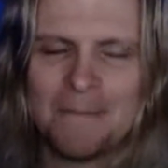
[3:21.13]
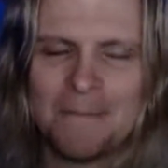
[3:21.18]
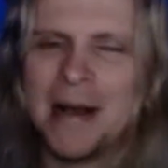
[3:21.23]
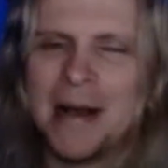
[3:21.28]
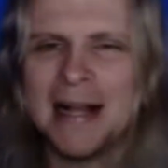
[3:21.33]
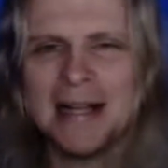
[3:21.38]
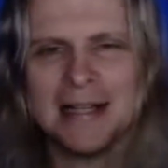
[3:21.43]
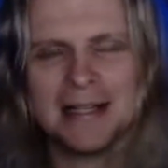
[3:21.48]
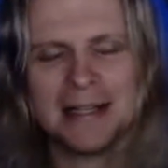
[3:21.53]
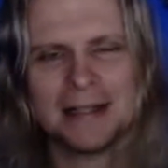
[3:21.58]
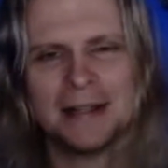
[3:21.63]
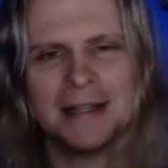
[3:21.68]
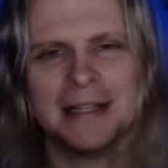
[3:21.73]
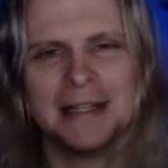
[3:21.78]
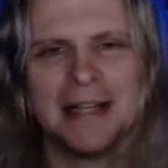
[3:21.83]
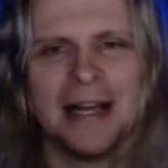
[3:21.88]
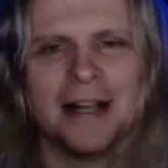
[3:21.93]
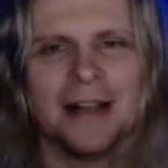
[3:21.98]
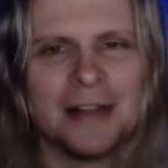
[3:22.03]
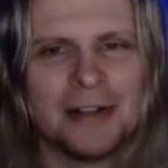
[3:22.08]
basically
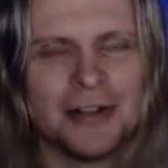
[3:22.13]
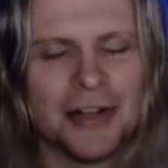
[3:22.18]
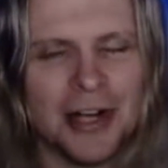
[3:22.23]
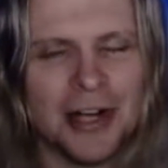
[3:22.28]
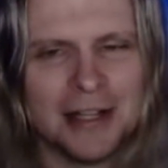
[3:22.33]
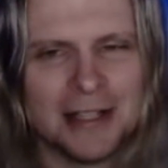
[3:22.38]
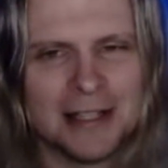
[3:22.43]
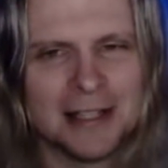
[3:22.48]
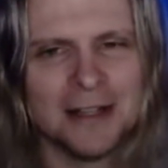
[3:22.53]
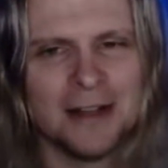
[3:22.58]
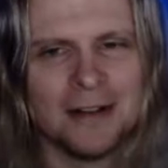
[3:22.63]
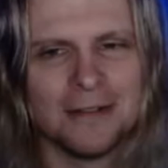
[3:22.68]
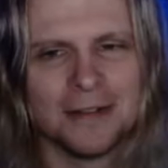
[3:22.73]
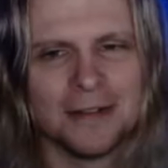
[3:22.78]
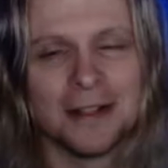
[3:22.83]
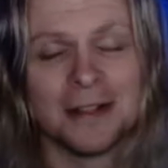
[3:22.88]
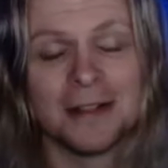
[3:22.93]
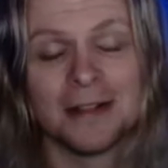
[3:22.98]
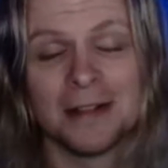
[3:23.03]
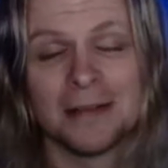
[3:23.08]
telling John
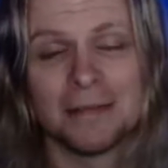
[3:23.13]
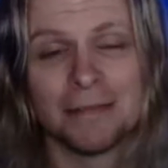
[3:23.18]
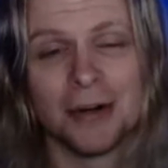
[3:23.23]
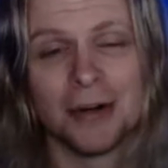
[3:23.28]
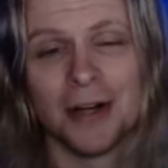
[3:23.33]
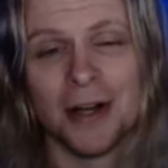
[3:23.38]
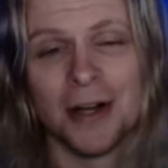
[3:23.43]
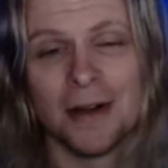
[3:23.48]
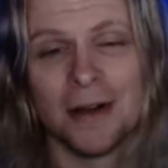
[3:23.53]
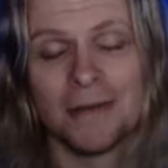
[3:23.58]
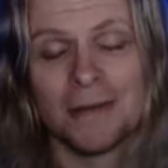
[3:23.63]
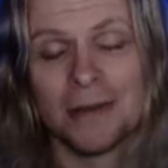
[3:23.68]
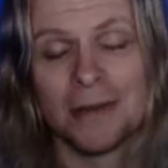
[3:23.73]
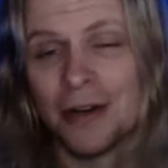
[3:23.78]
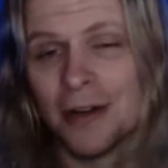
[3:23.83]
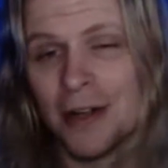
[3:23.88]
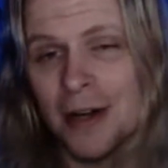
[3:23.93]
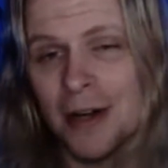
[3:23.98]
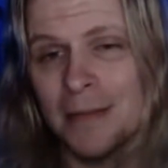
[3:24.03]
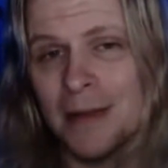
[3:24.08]
Silver, bro,
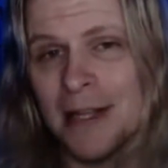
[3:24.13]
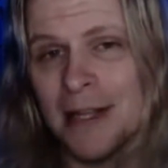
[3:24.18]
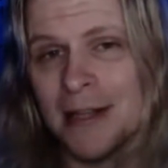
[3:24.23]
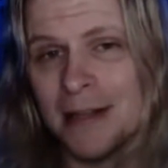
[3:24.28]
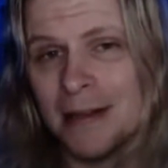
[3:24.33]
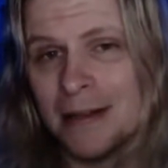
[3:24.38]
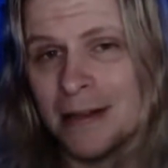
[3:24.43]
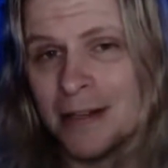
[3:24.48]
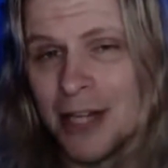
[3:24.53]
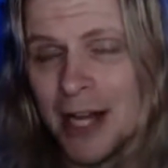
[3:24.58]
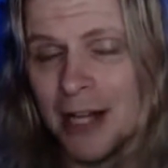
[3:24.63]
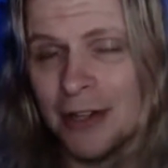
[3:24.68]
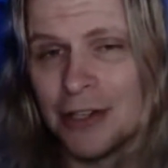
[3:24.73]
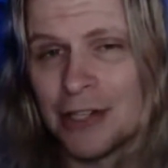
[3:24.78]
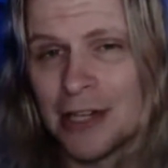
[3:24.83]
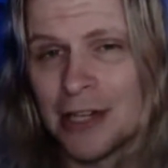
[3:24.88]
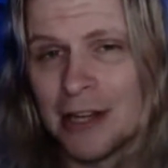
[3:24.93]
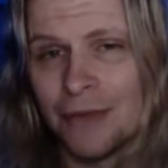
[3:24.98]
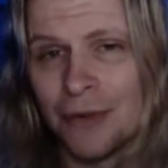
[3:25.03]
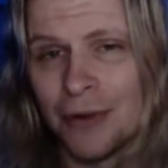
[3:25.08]
you're going to be
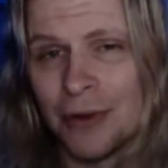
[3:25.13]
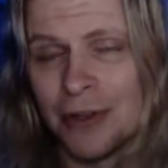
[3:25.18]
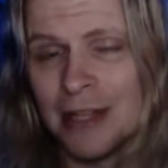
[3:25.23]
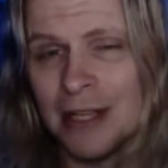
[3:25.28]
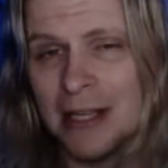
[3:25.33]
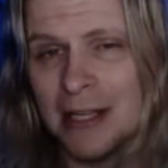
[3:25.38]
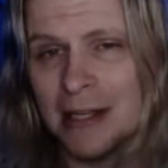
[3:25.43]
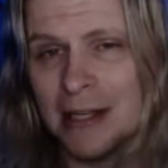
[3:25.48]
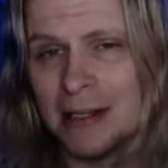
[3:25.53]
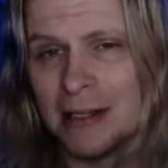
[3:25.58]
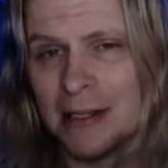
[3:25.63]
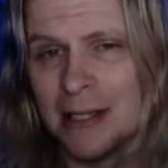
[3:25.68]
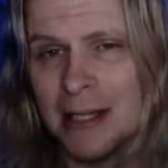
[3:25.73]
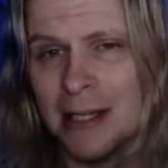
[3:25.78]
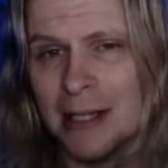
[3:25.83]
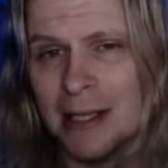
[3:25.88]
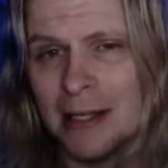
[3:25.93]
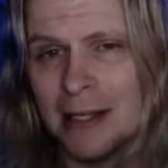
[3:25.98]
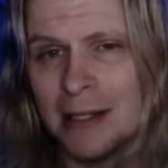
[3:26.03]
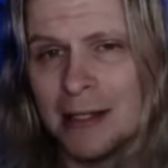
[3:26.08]
challenging for the
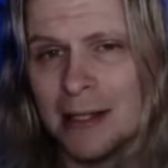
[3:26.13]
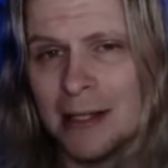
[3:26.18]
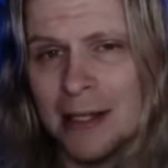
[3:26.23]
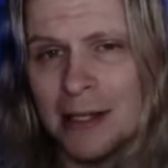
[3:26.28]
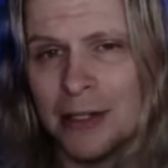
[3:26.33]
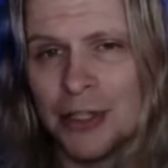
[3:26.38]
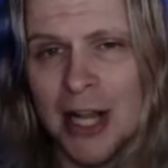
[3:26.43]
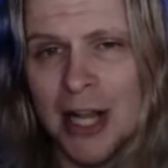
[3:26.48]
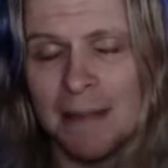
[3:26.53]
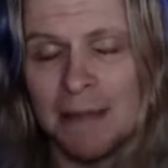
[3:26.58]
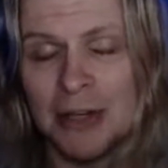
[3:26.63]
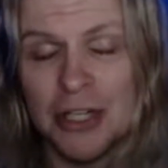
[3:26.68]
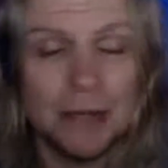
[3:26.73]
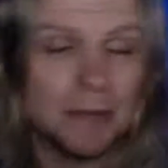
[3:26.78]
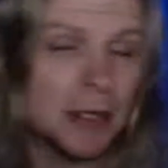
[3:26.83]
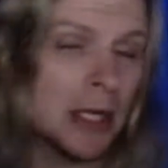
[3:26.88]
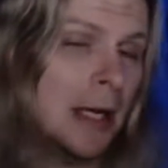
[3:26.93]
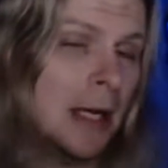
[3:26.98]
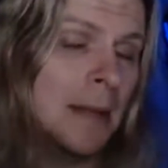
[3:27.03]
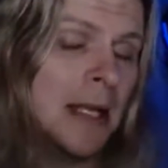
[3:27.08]
TNT Championship.
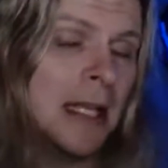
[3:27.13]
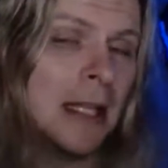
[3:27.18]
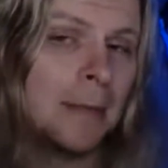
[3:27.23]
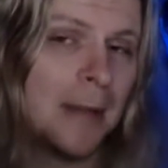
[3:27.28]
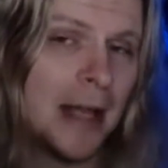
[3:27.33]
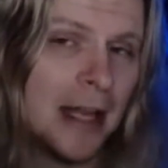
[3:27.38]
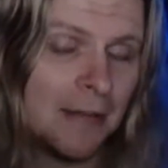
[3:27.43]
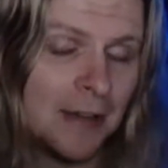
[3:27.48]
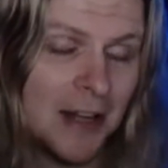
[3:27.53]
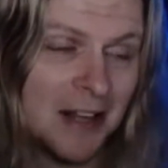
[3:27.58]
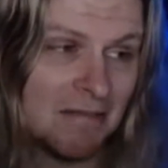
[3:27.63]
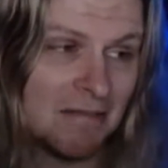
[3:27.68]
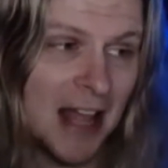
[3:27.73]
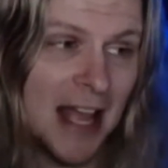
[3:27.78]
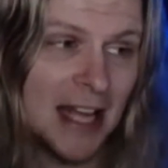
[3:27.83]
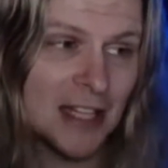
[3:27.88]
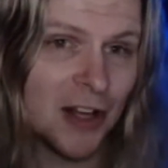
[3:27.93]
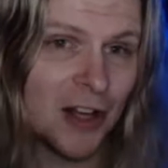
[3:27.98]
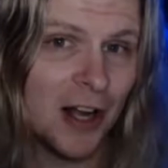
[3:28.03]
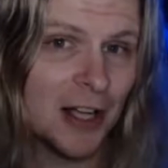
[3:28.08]
You're going to be in the main event.
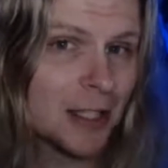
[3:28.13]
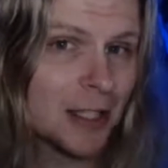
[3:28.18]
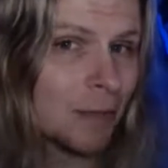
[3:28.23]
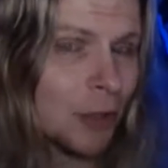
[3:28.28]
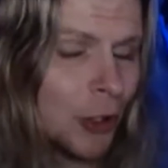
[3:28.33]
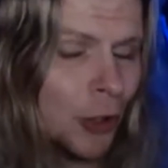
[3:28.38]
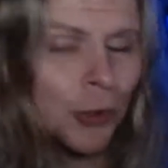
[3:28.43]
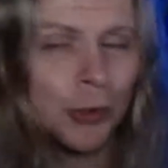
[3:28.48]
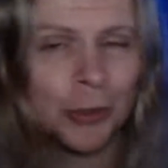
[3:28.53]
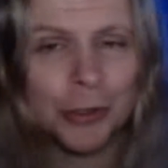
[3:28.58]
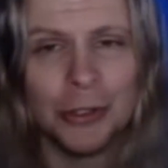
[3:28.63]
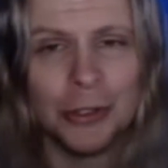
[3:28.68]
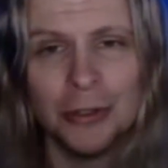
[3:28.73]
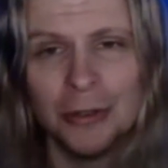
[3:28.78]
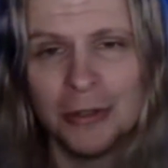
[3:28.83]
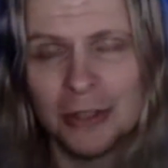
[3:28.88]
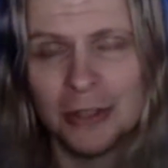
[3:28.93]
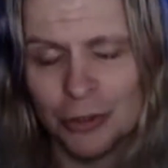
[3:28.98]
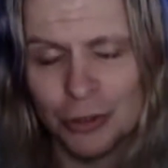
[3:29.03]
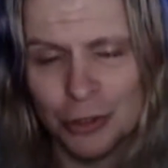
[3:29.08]
That's awesome. Cool,
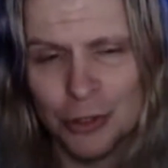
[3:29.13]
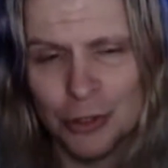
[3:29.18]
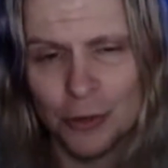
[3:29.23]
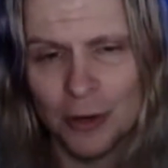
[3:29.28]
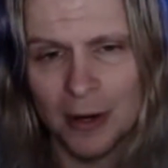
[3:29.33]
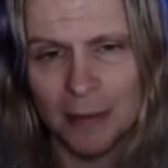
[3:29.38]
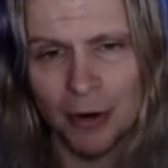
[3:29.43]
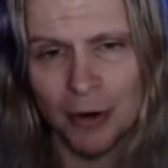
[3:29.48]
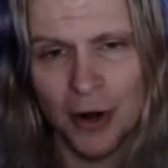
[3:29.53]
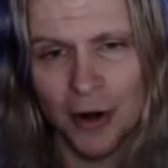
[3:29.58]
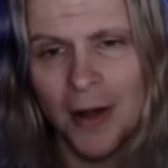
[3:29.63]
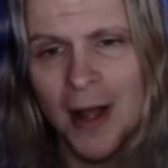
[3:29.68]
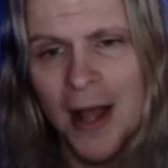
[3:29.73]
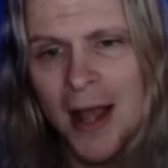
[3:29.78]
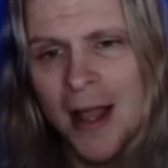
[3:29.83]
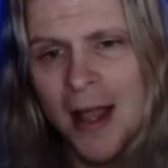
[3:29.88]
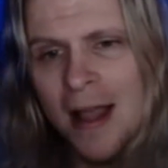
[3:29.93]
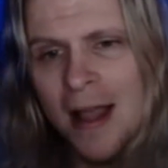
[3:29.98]
dude. Cool story, bro.